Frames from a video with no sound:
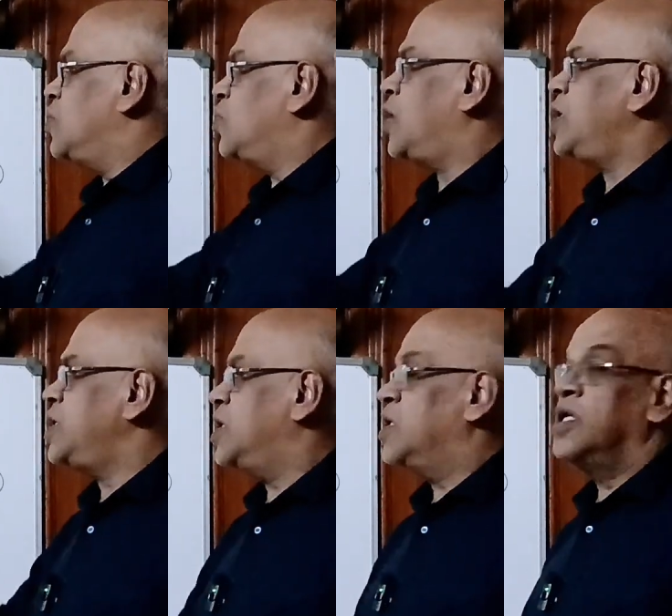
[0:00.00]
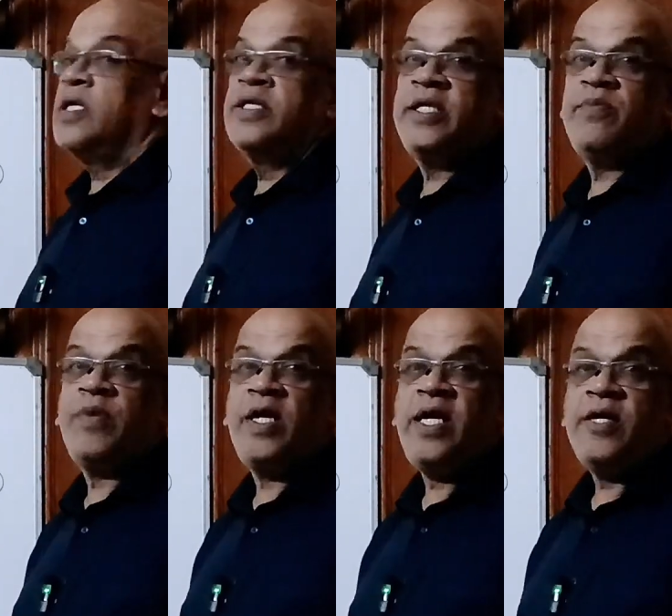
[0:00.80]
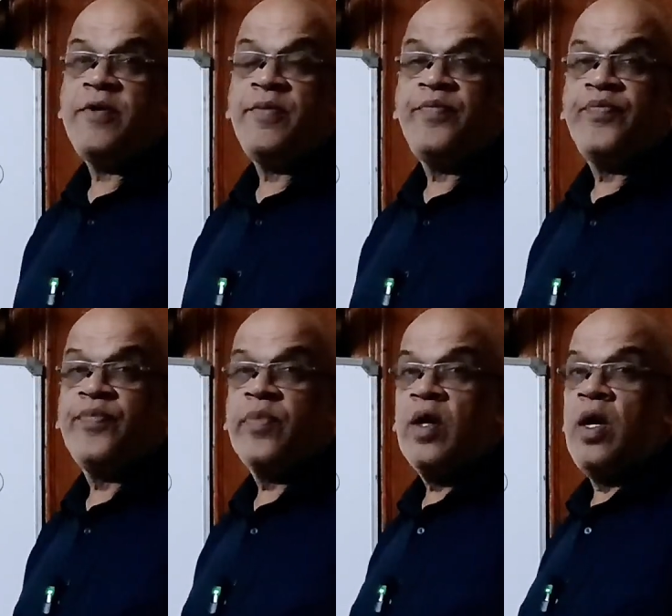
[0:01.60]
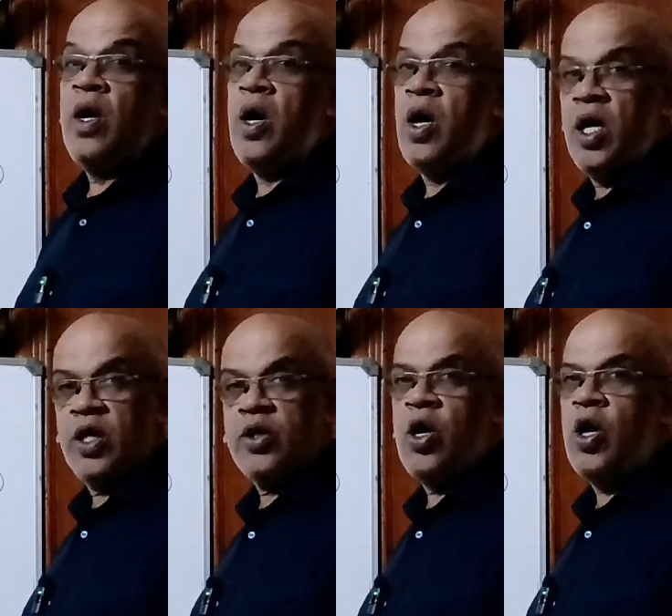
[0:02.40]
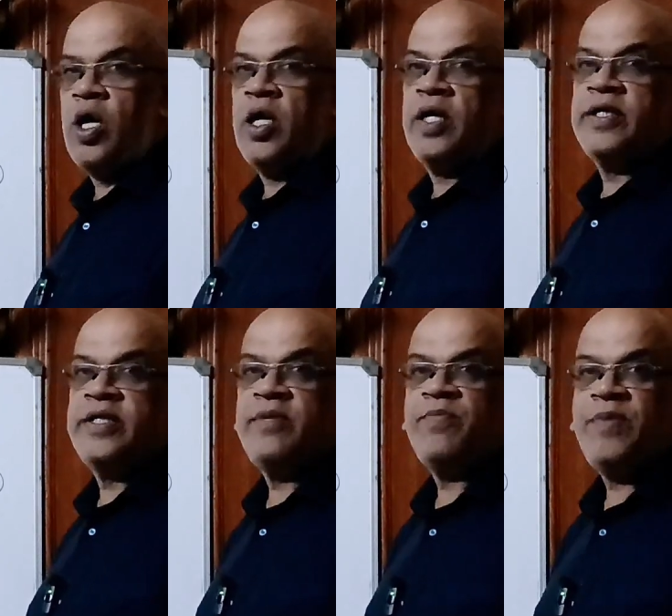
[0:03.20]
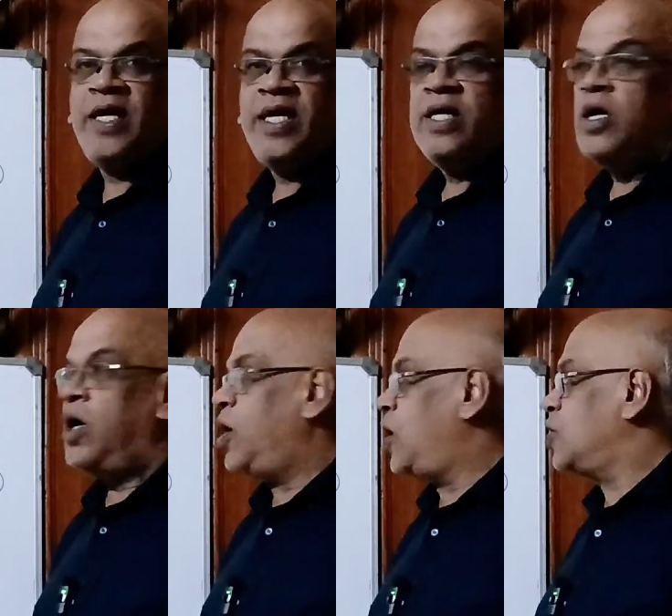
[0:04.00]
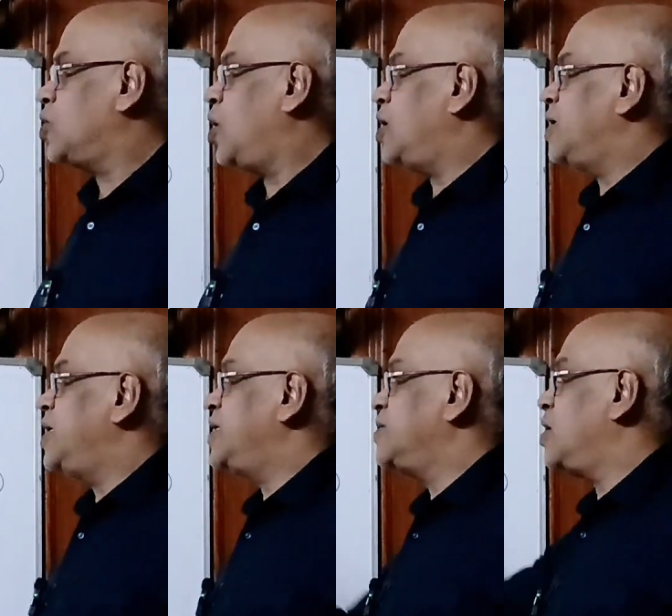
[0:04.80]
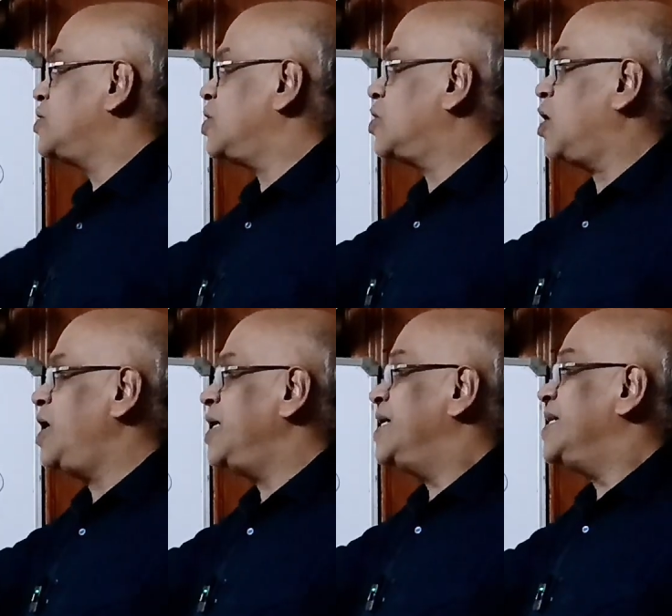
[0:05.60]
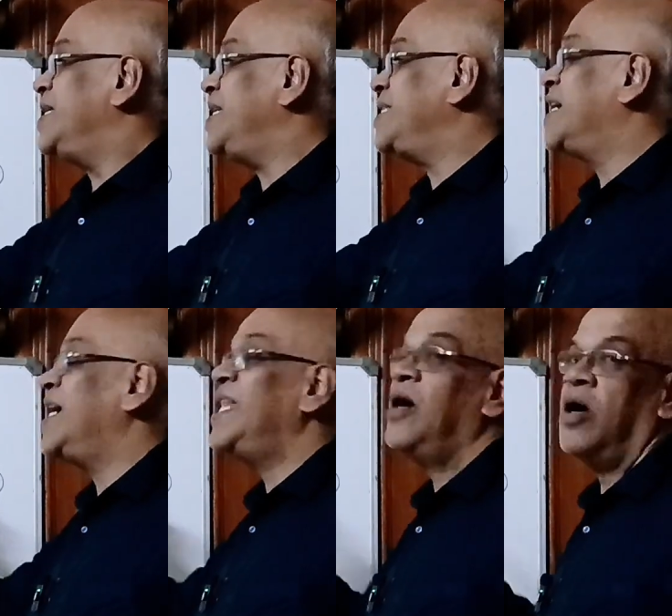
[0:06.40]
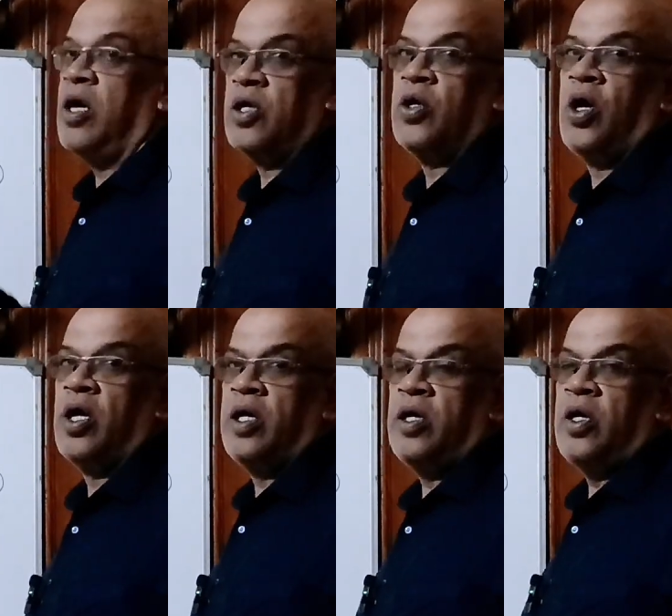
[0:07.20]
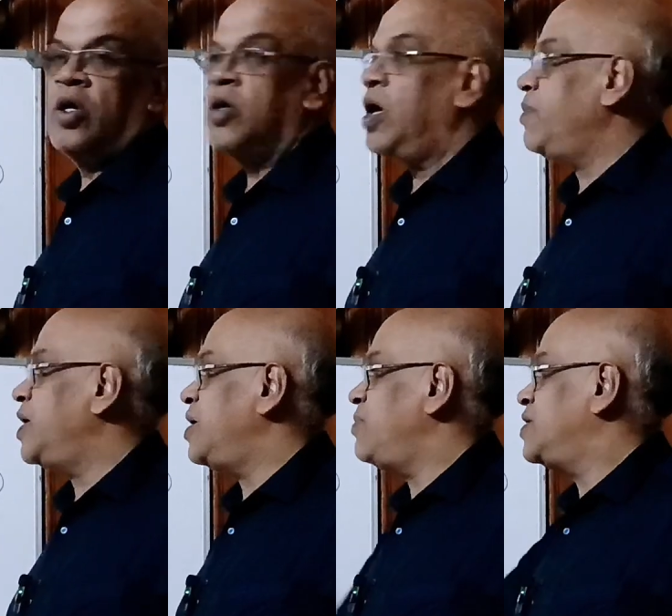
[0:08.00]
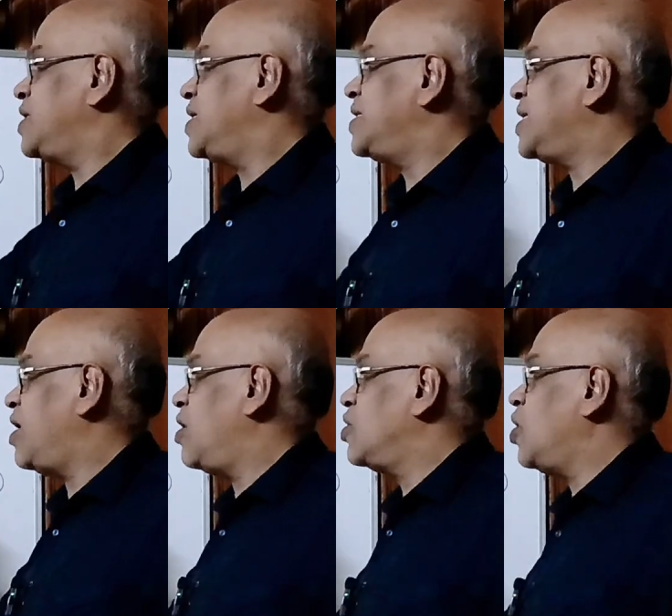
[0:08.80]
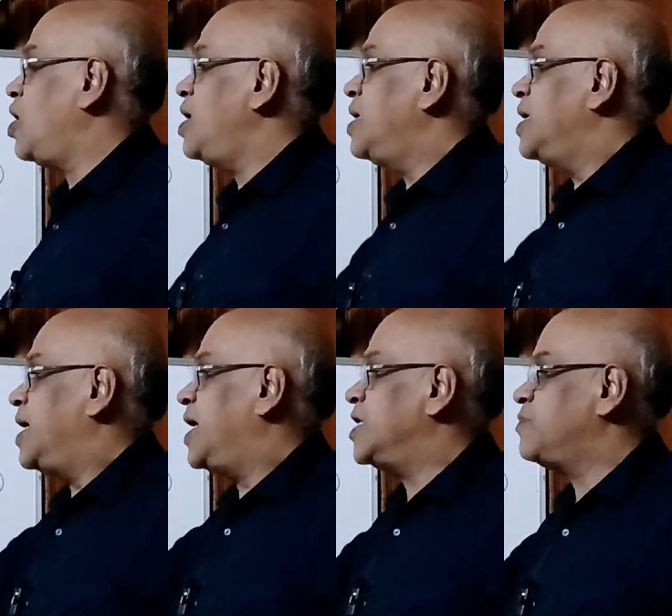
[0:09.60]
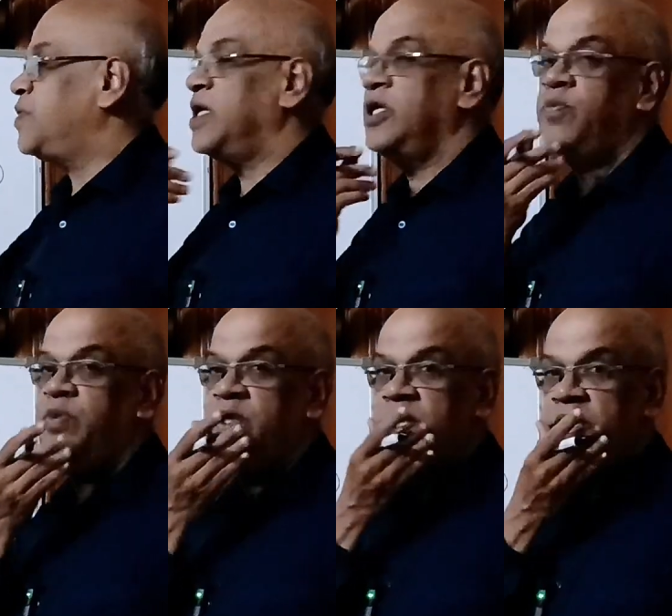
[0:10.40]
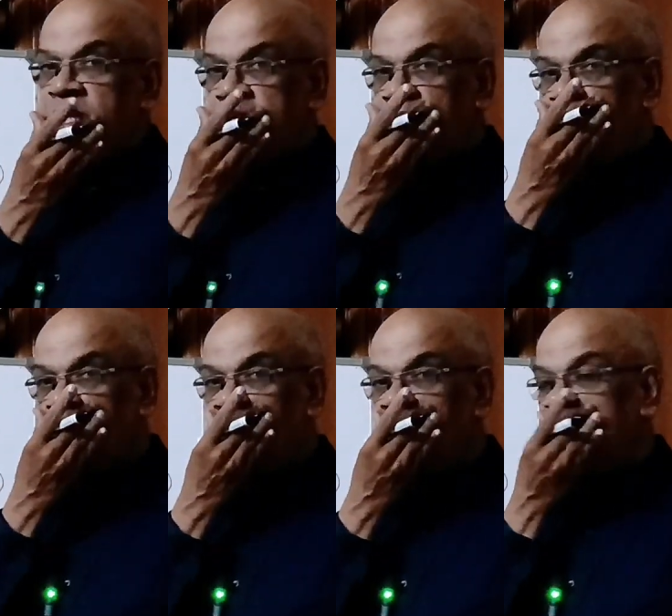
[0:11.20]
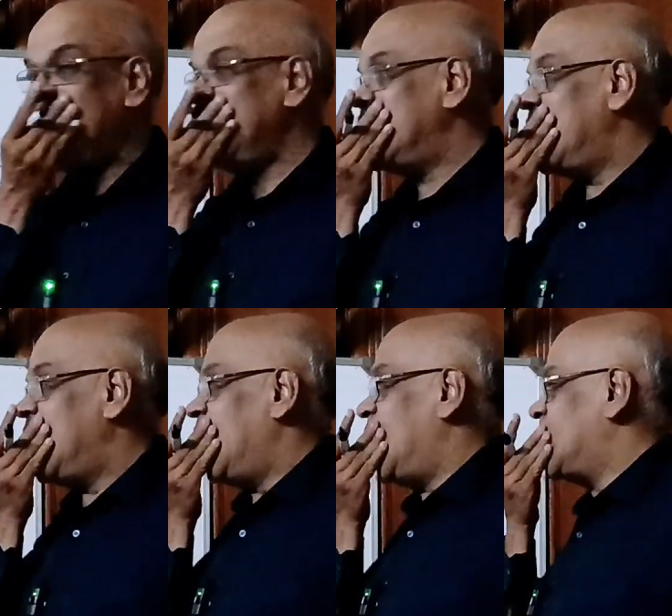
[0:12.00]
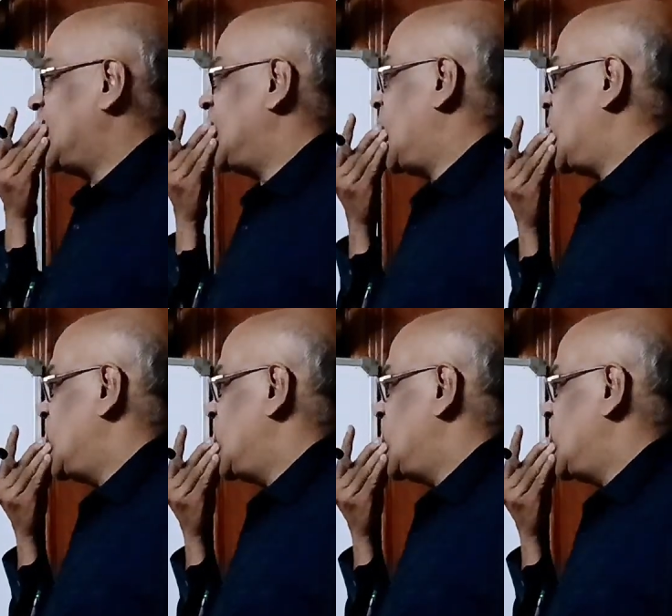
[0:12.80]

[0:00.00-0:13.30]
what? Simply alcohol. Simply alcohol. It is also called ethyl alcohol. Common name is ethyl alcohol. As per IUPAC system, we call it as ethanol,